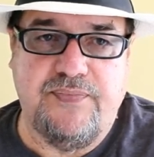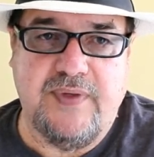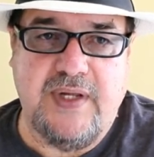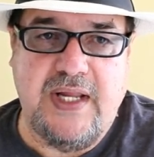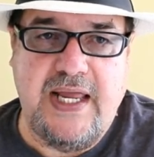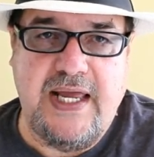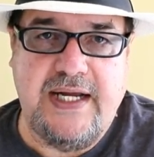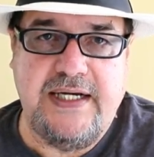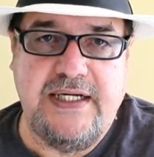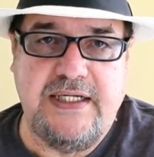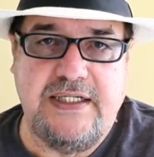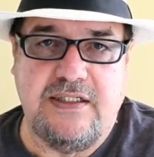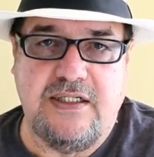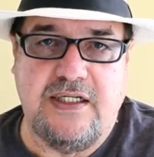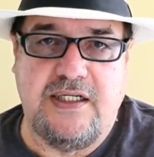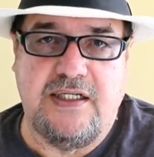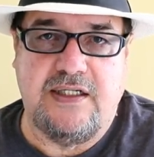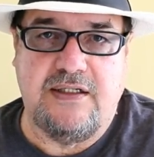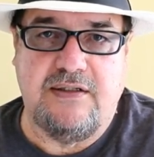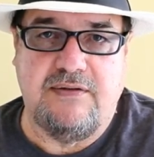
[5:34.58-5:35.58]
edit
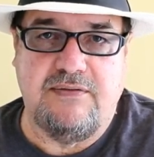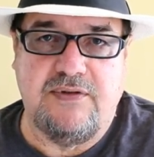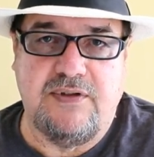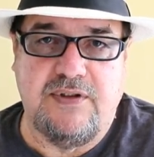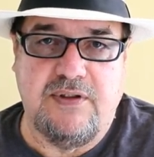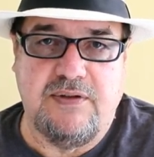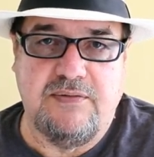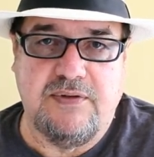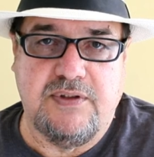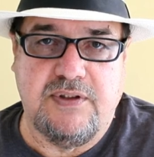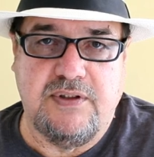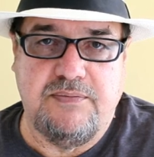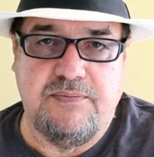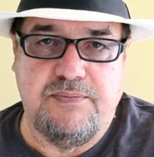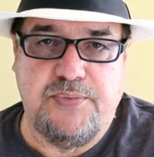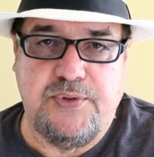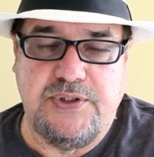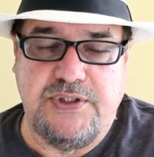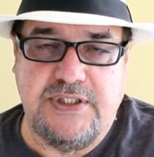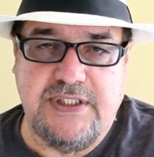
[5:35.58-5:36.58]
and
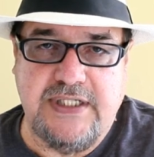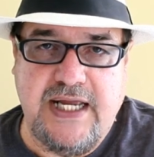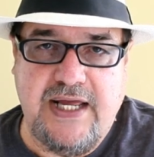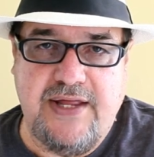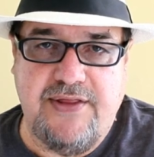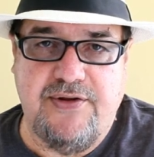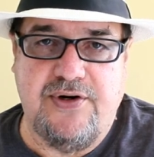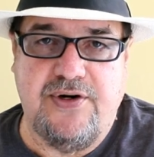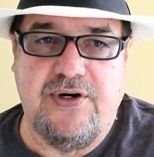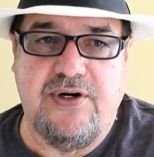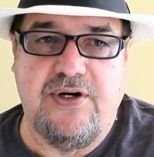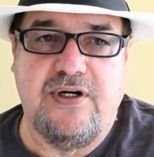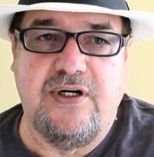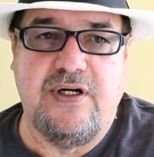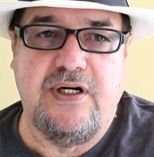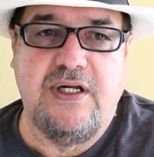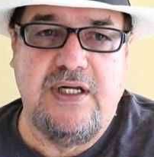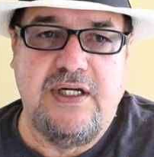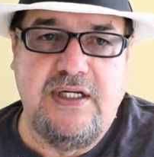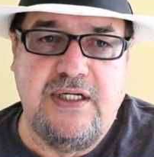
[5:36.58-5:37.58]
put
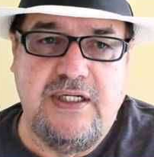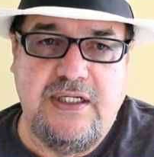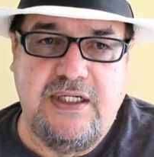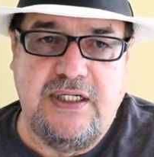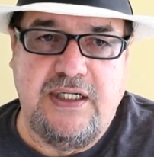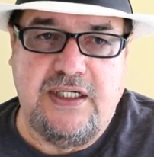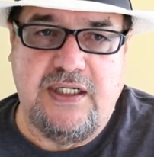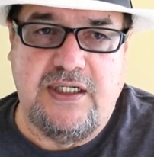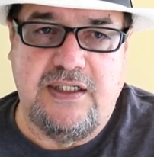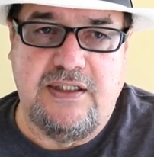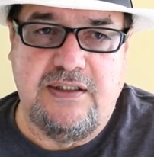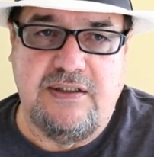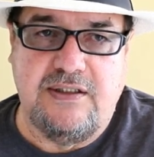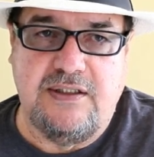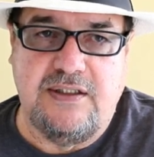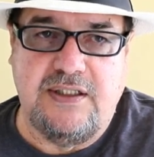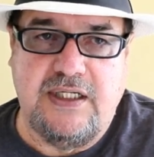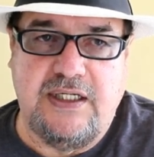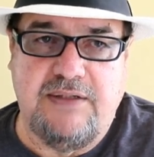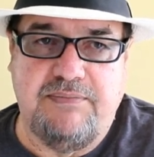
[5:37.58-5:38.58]
together and
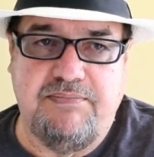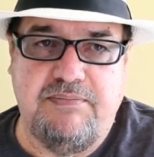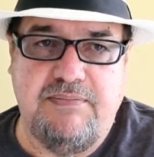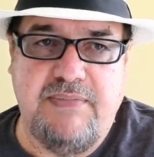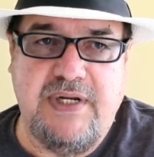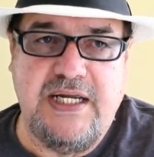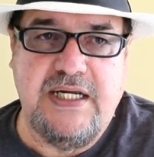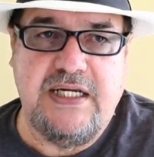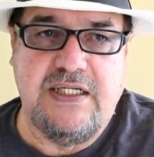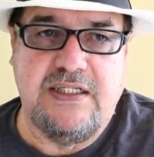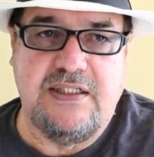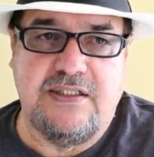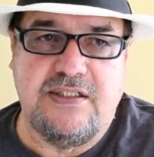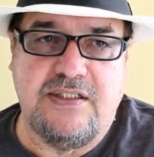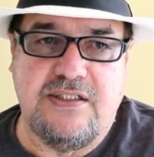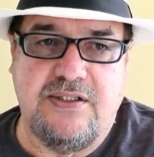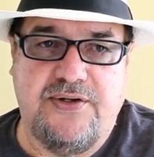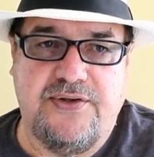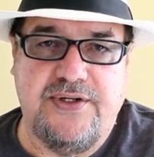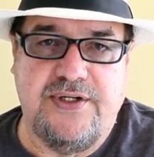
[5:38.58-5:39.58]
and make it
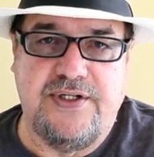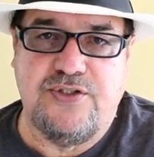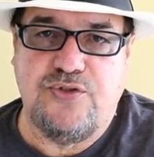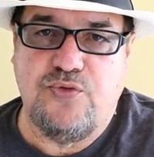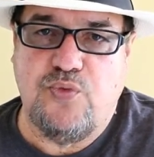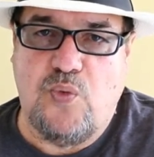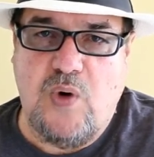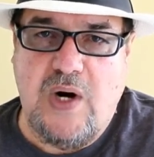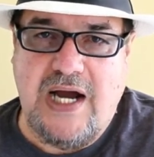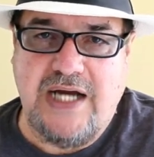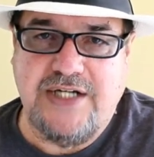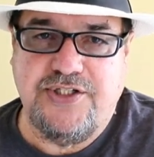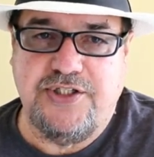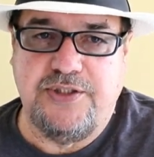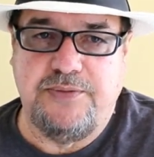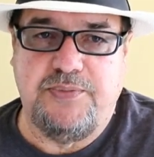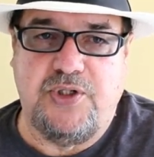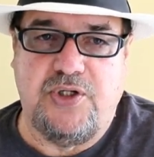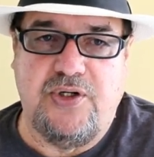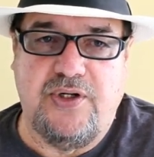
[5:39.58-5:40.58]
so that it's
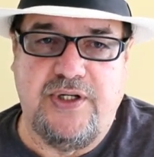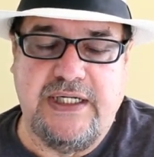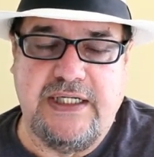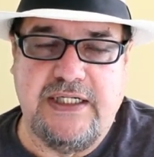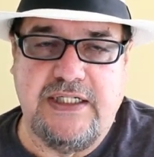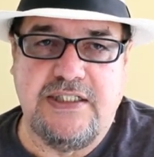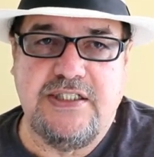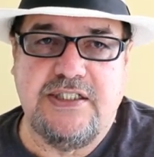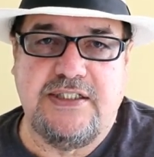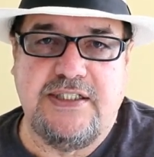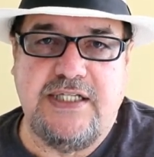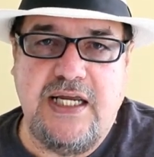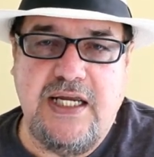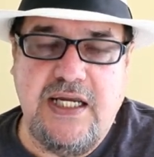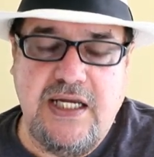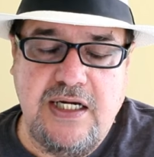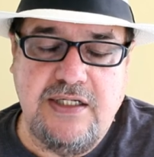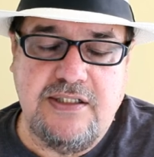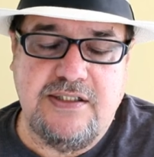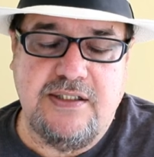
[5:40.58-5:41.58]
watchable and it's
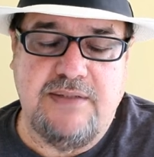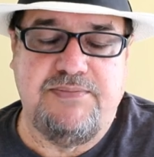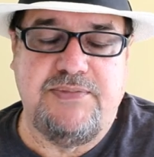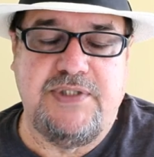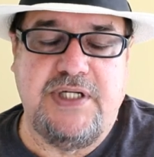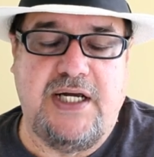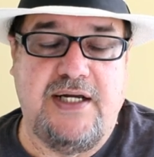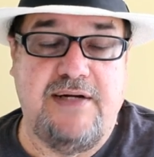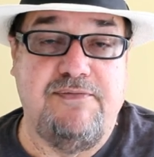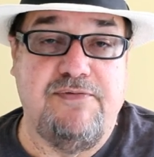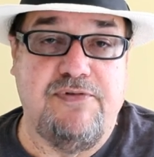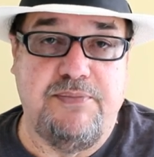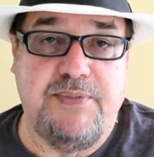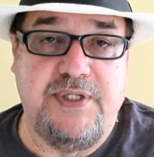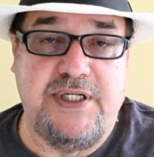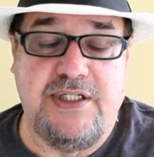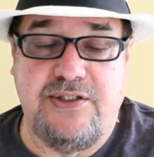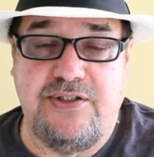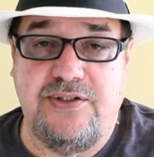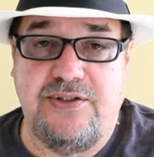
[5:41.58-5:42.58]
taking some time for me
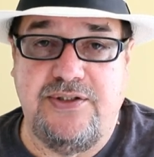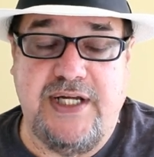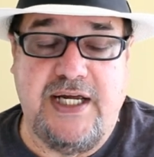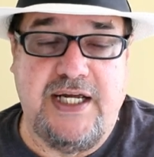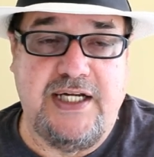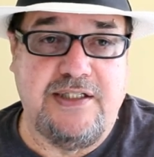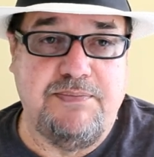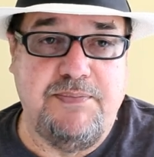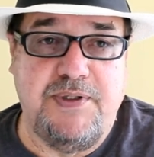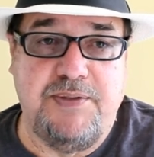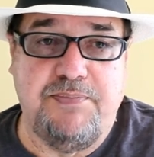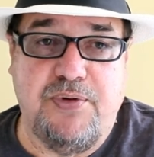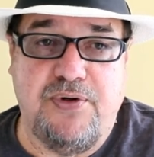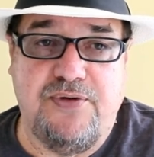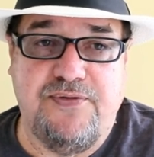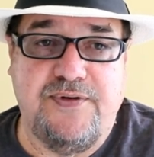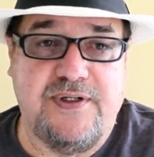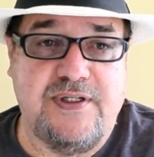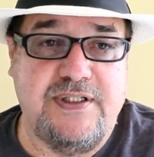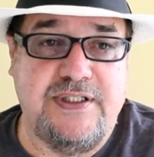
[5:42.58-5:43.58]
to do that to be
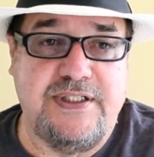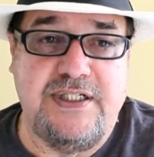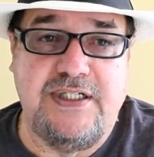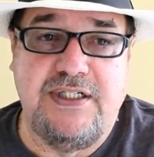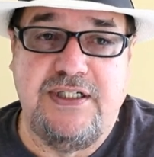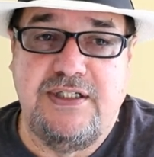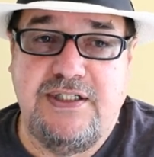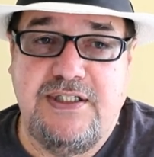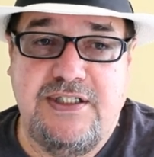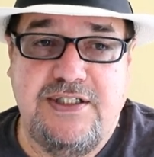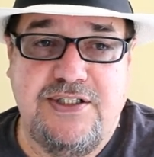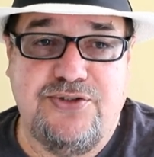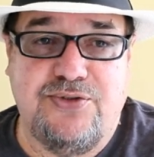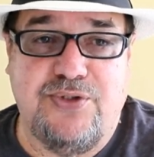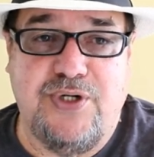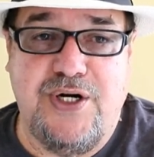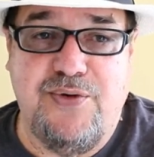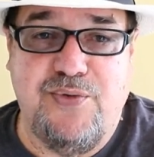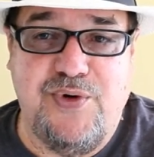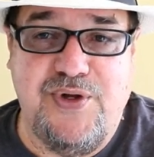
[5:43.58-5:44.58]
perfectly
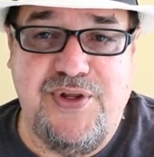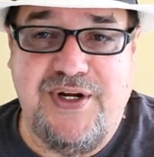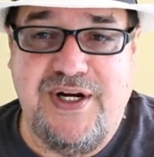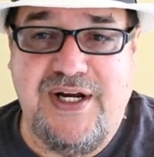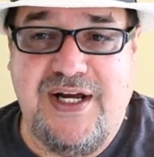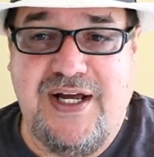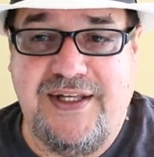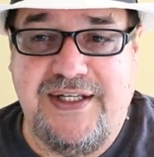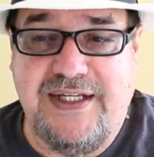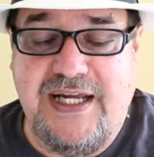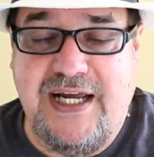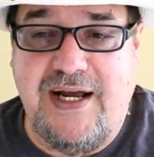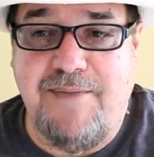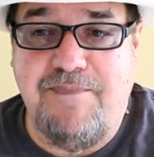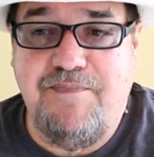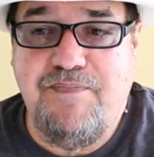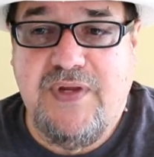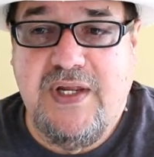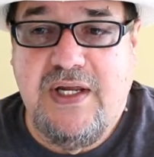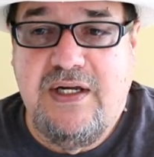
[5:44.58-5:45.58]
straight with you on
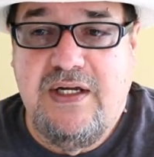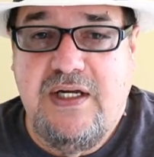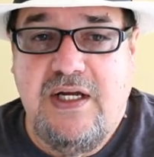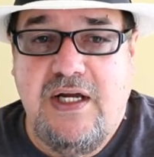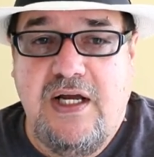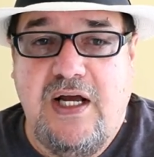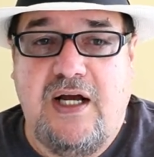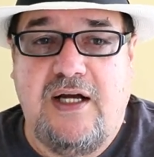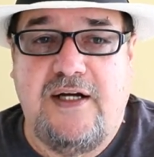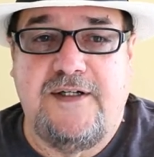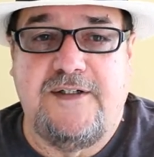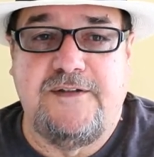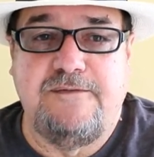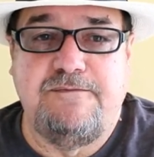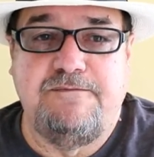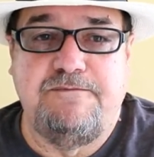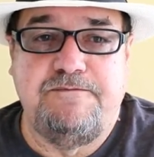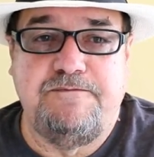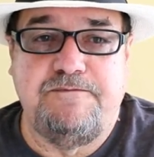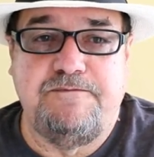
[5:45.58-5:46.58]
that um,